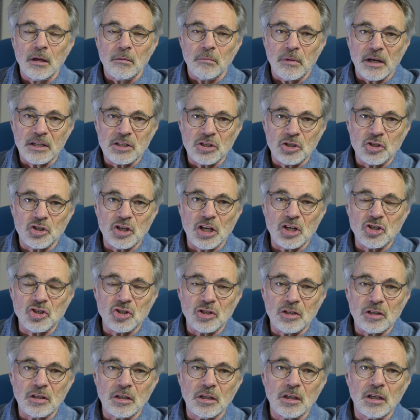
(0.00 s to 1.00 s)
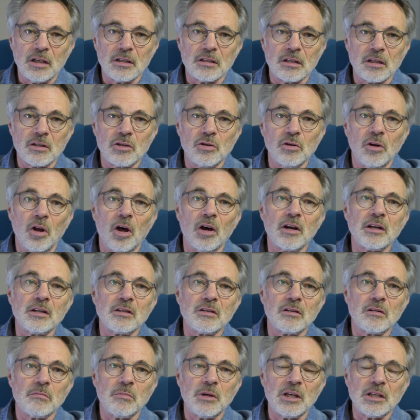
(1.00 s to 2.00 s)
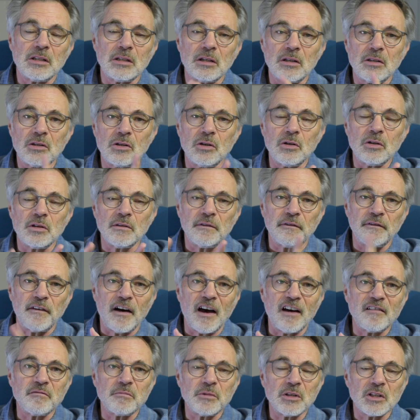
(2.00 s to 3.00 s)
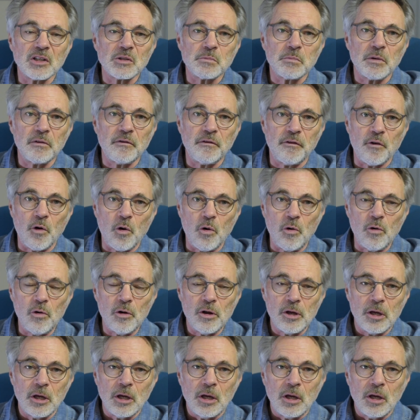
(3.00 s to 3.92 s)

My suggestion is that you log into the meeting 2 to 5 minutes before,